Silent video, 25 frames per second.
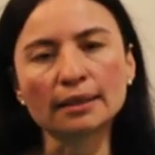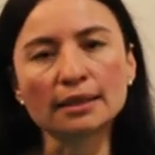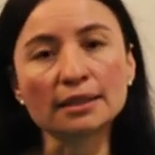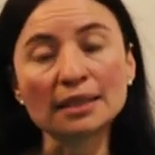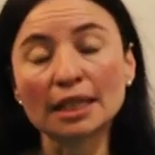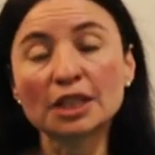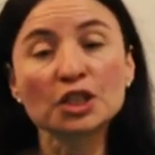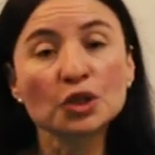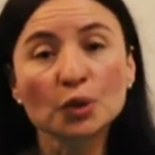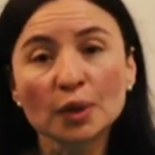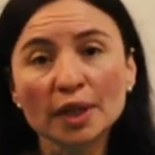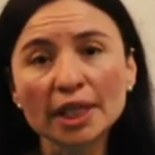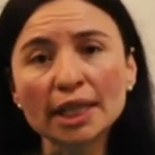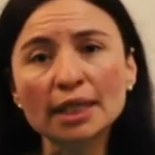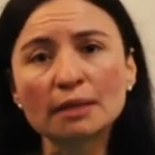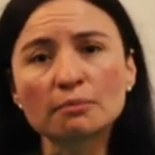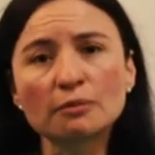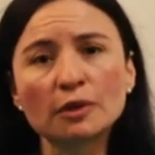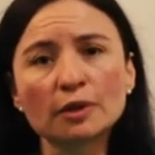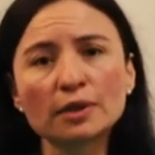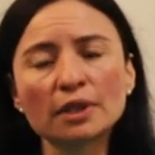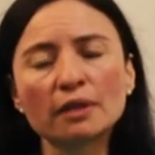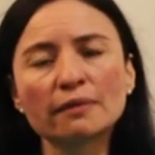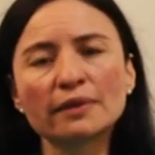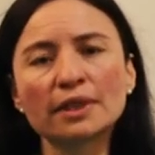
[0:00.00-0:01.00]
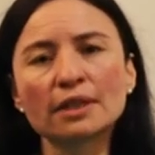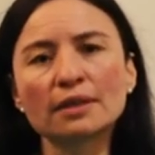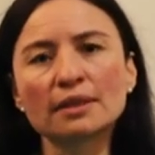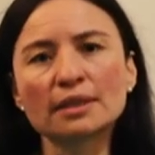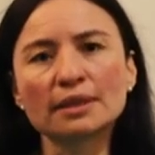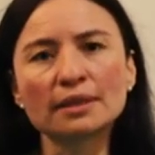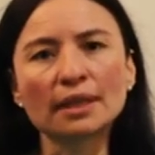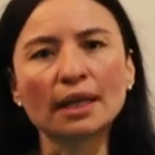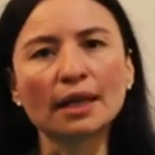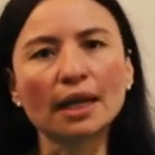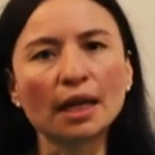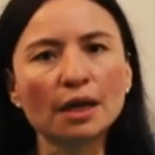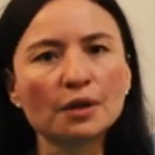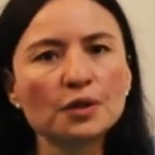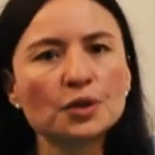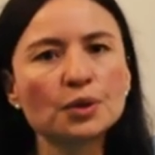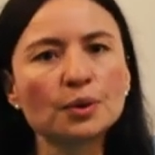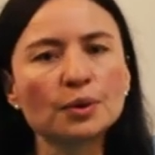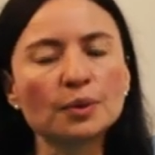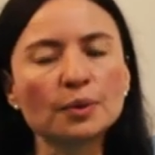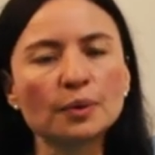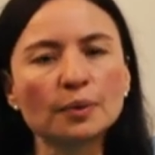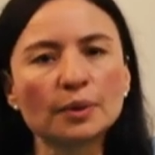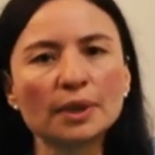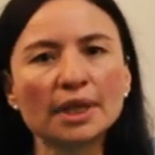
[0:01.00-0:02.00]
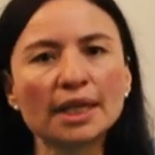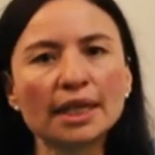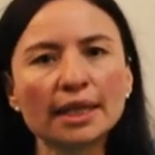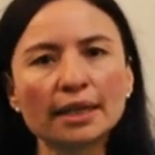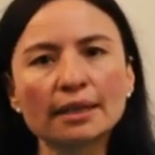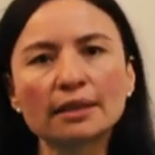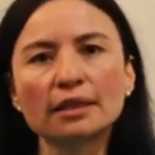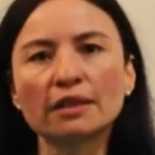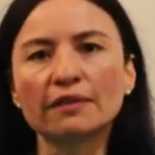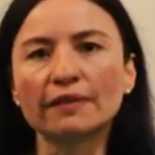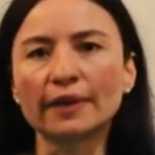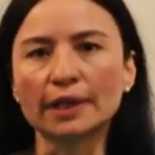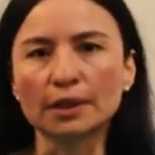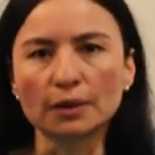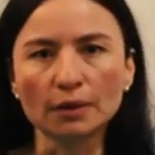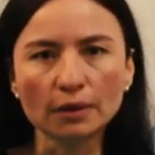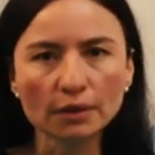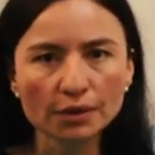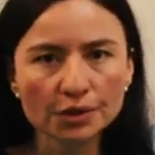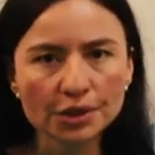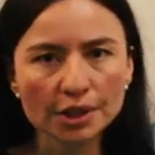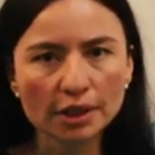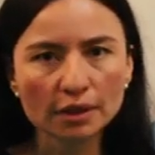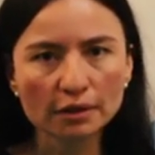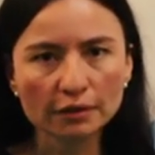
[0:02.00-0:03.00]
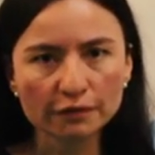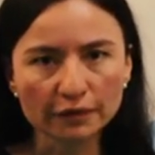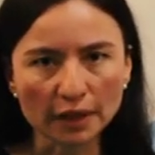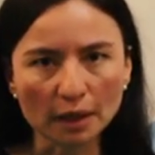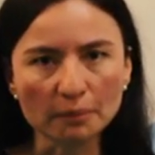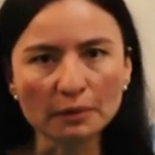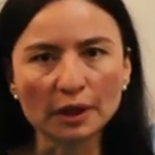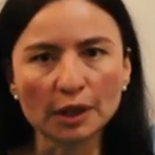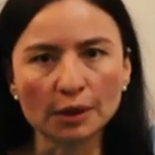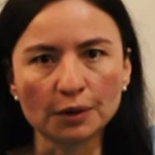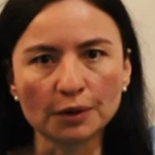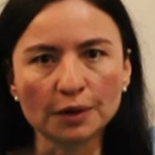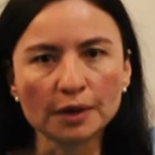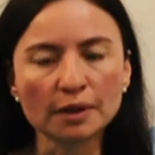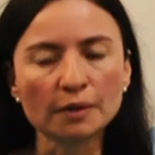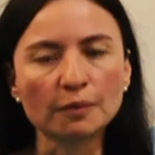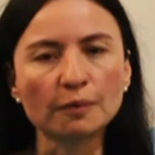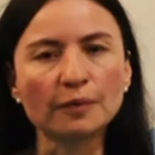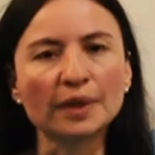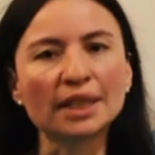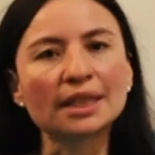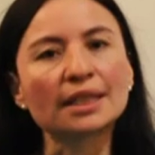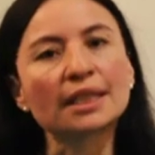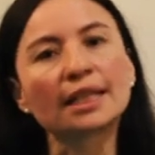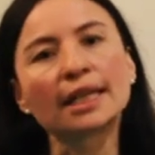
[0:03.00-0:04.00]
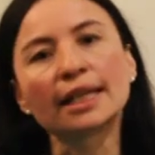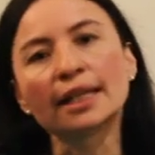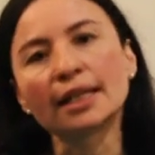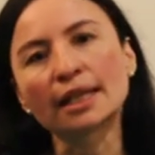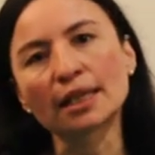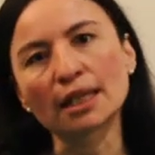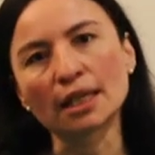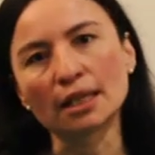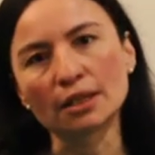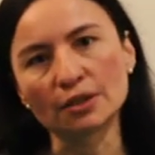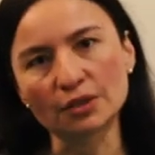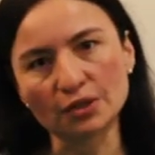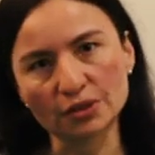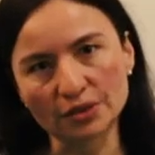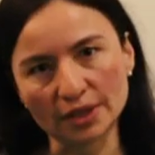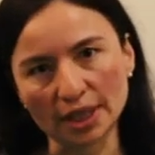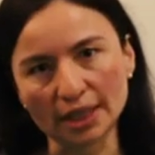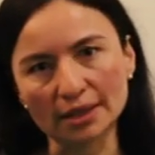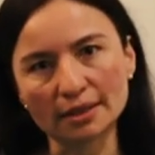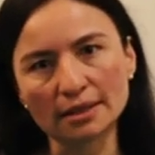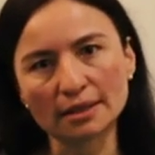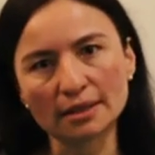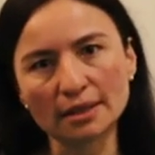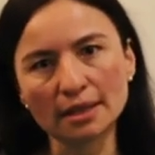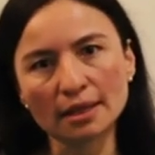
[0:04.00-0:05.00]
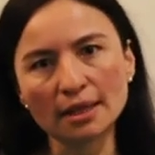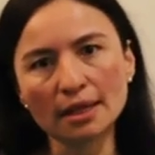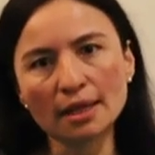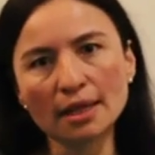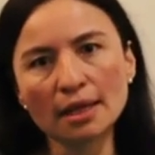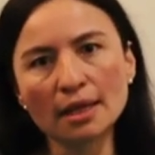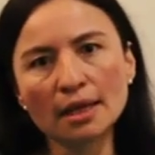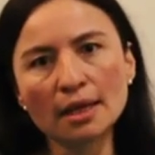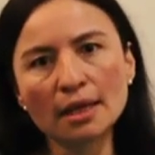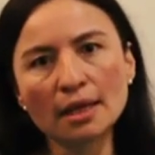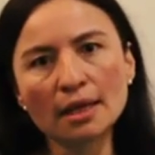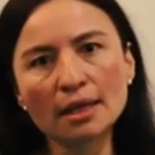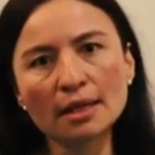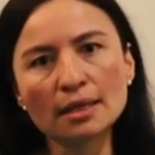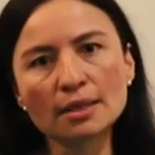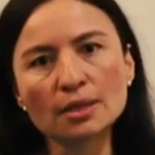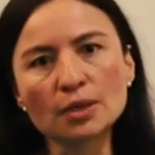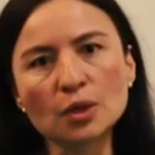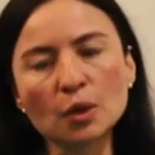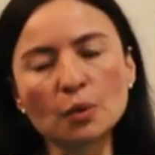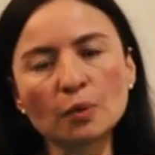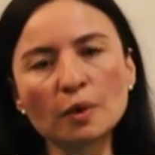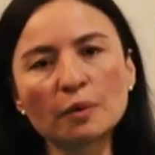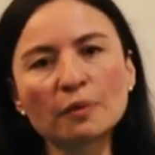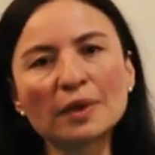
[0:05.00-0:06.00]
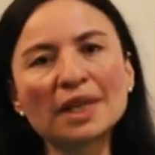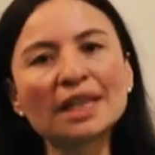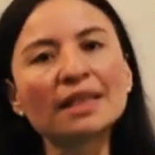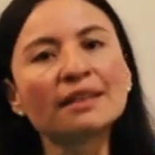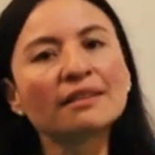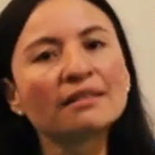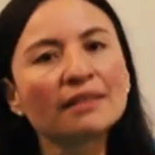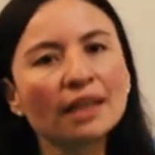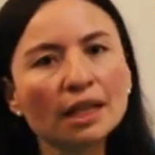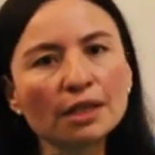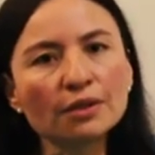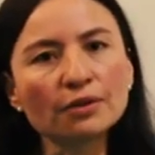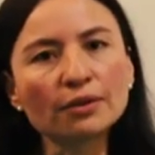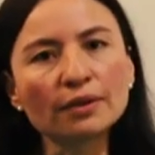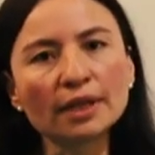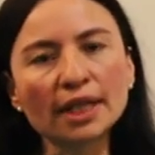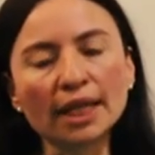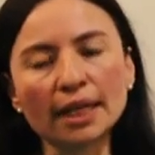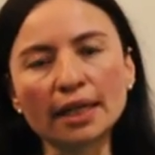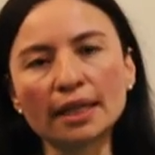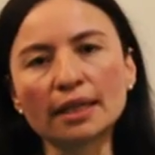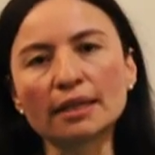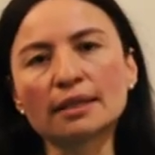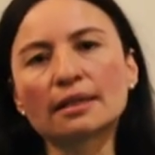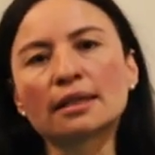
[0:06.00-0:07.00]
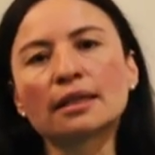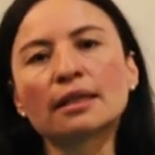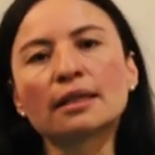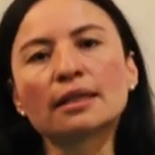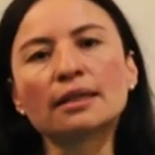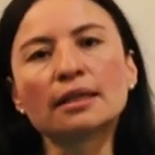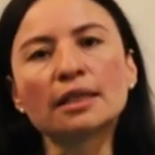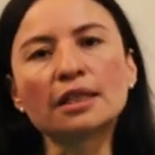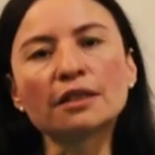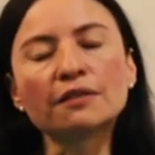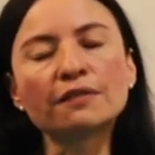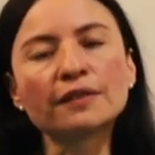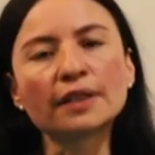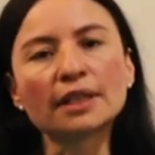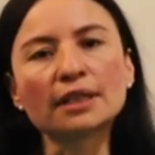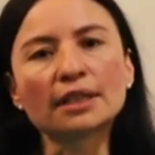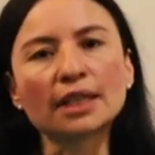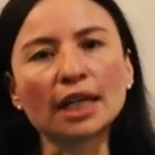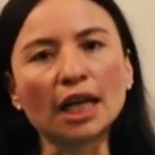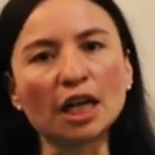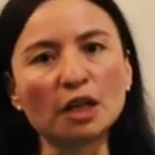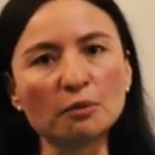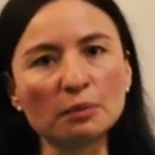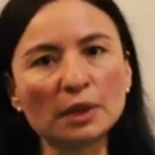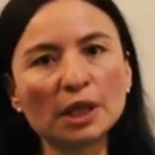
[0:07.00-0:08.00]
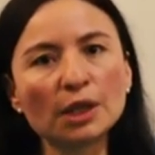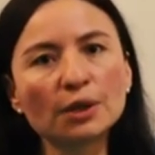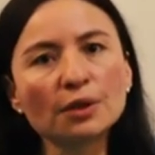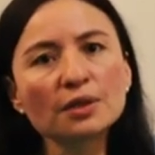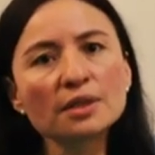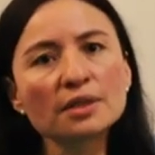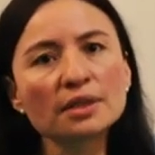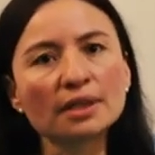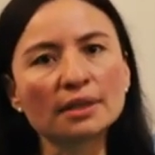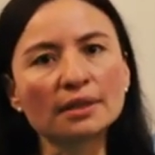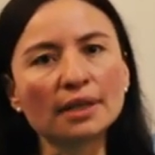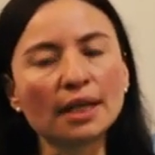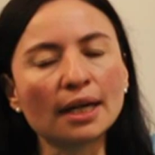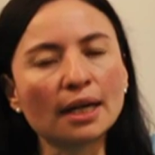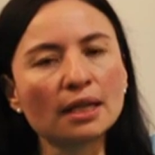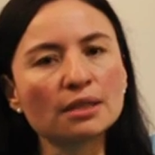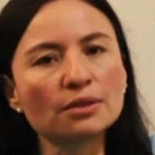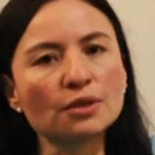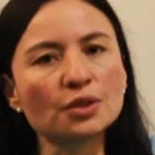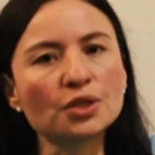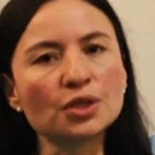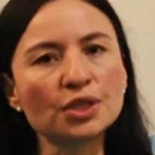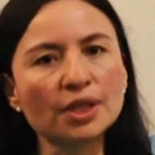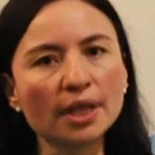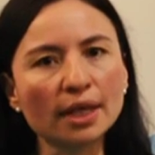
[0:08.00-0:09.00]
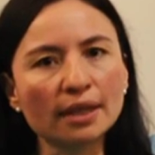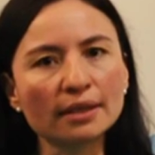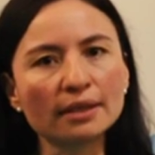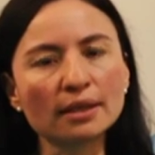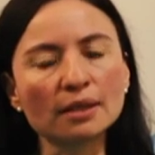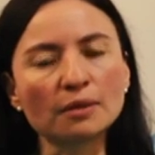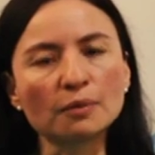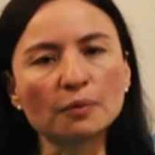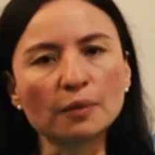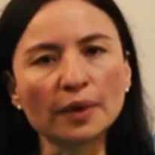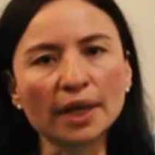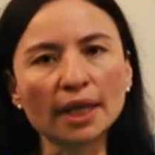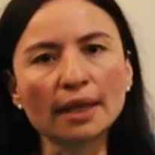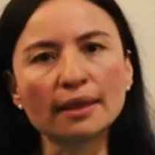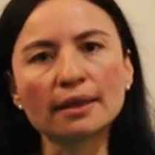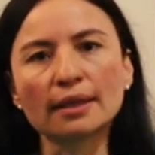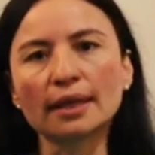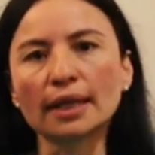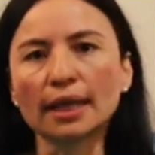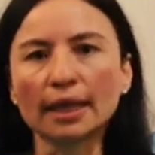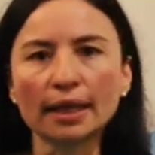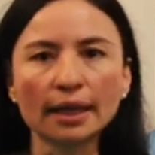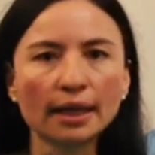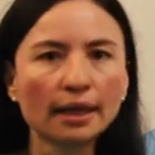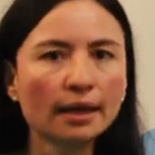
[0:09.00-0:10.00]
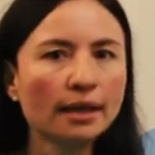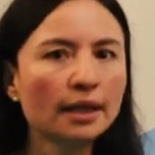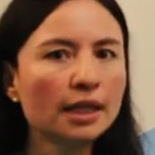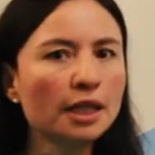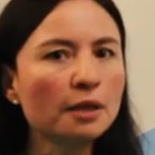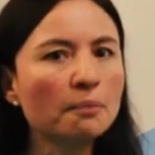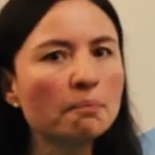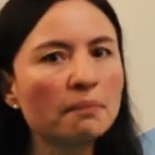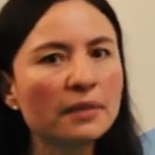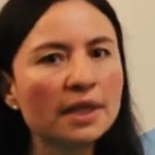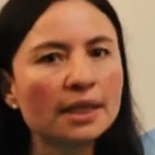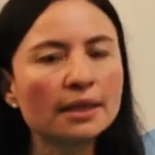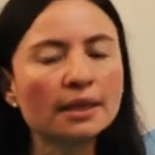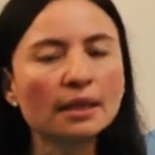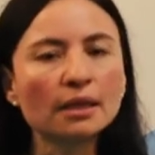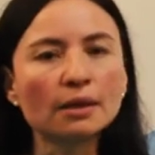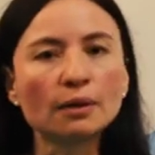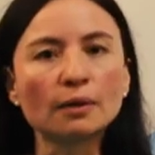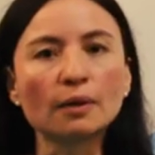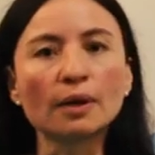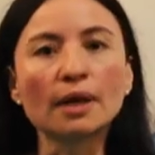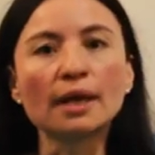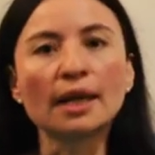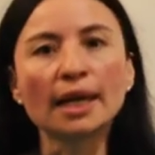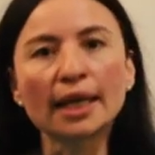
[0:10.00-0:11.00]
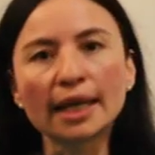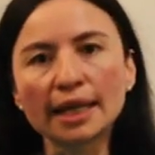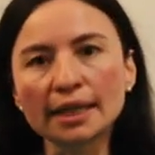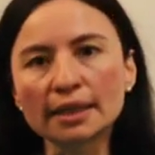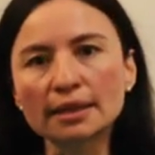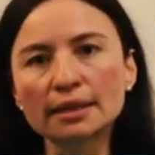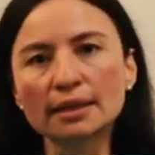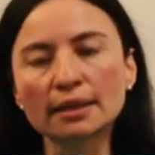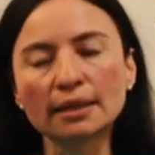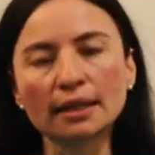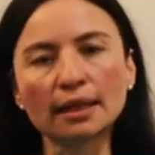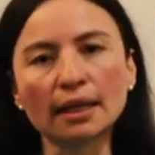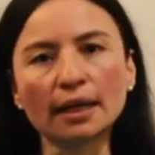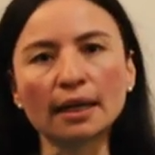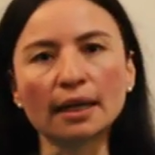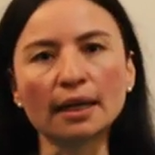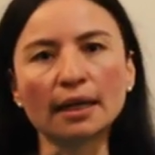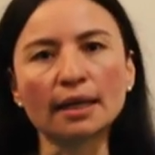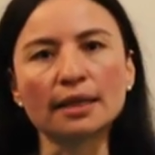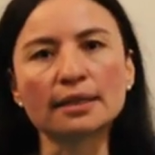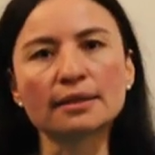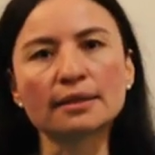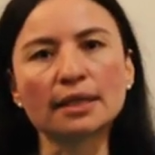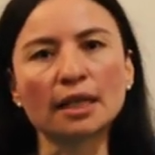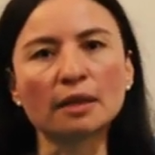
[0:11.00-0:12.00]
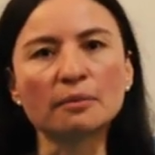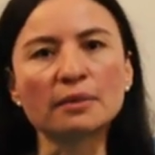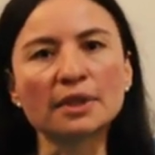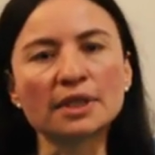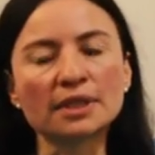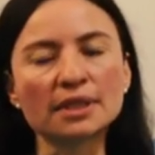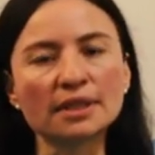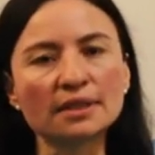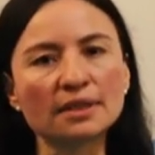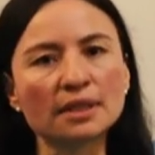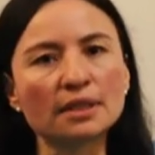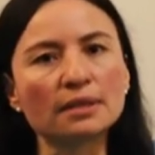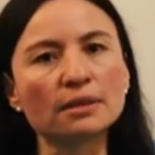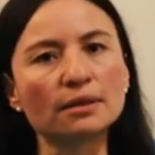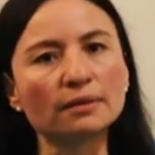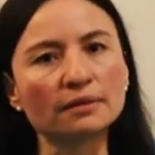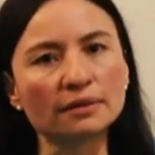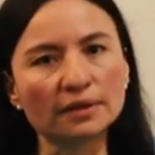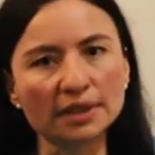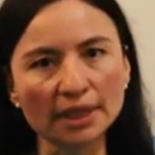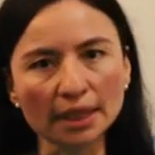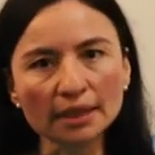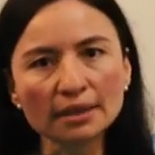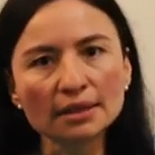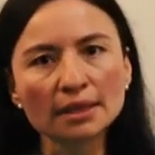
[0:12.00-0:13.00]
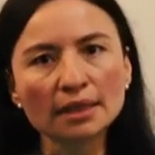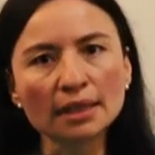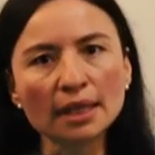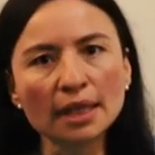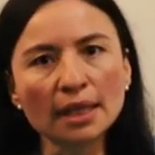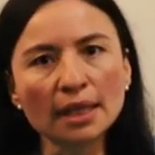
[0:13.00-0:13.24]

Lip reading: a unique model because it allows you to link the biology of amyloid with clinical onsets. So we will interrogate different amyloids that are associated with early, middle, or late Alzheimer's disease onset,